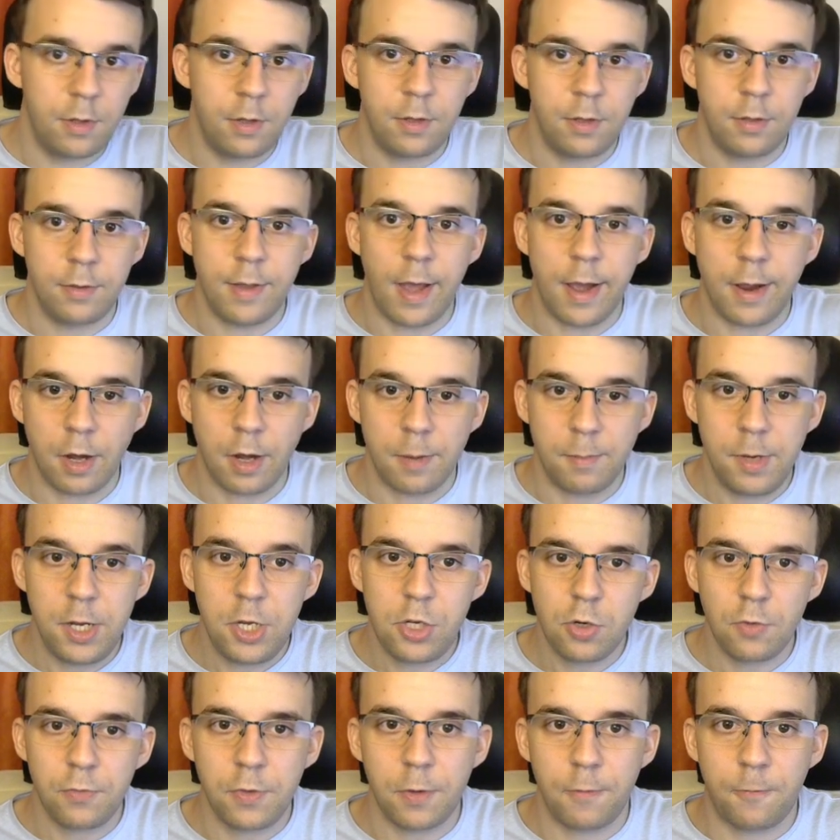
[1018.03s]
diagram, each
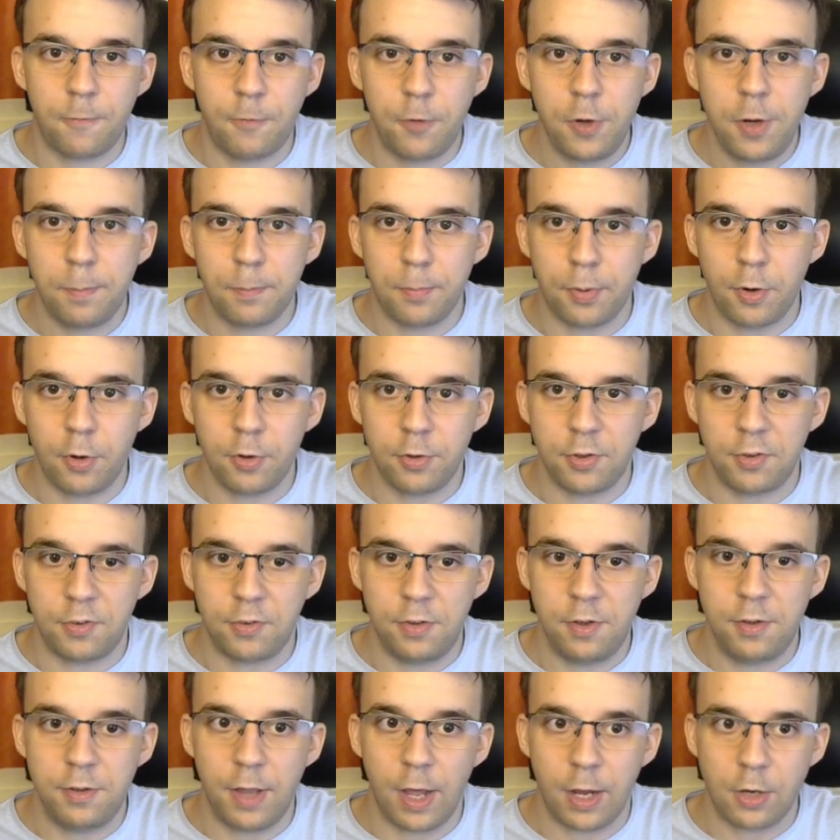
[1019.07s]
of the three
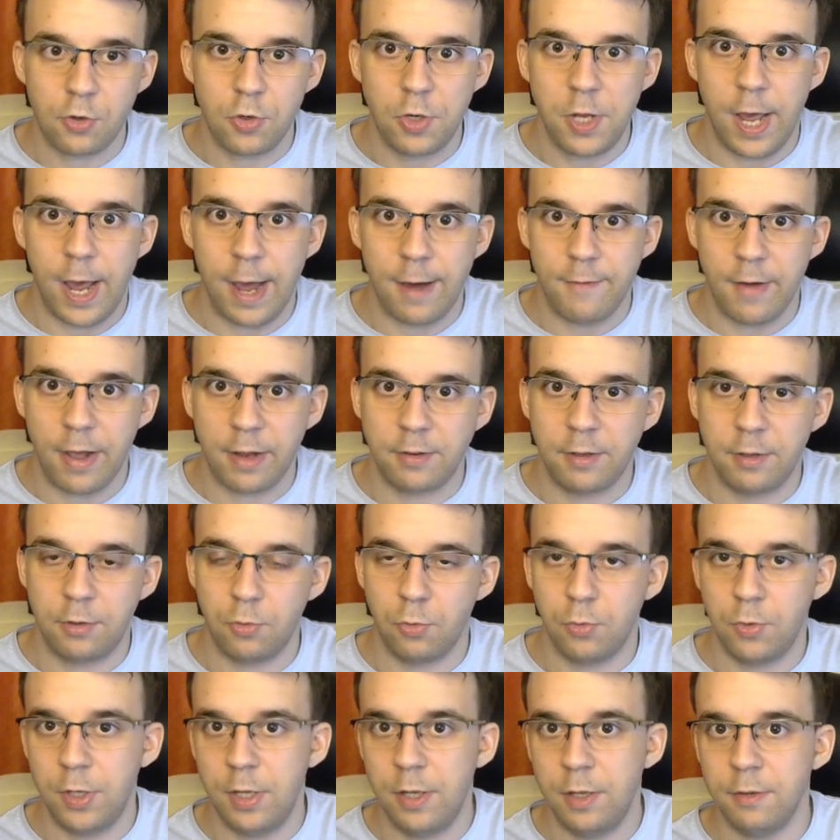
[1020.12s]
processes actually have access
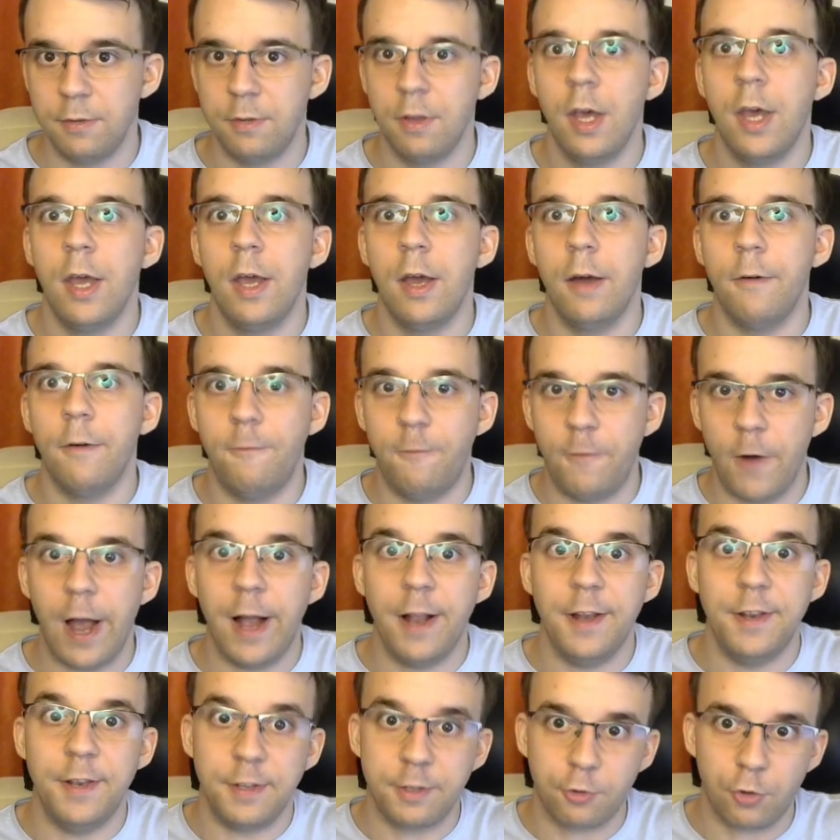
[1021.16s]
to these
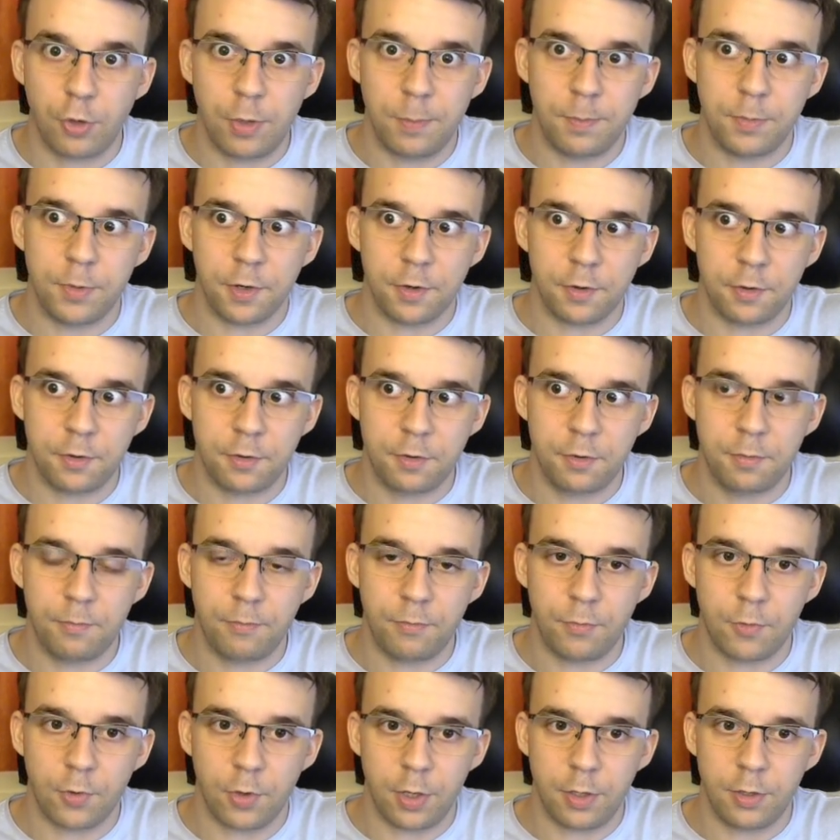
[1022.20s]
file descriptors,
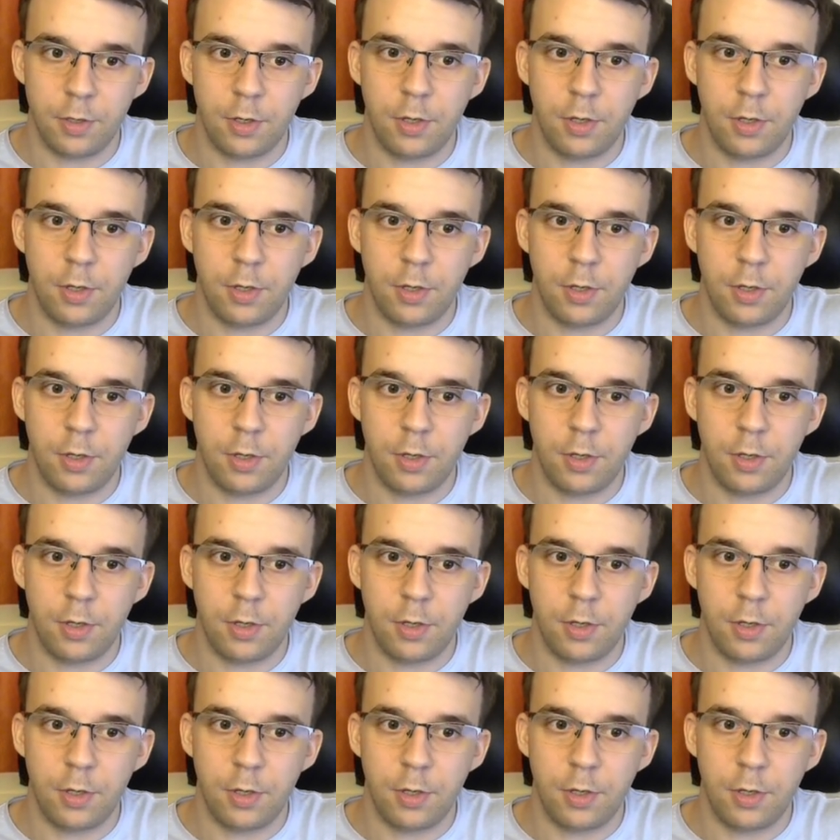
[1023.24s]
right?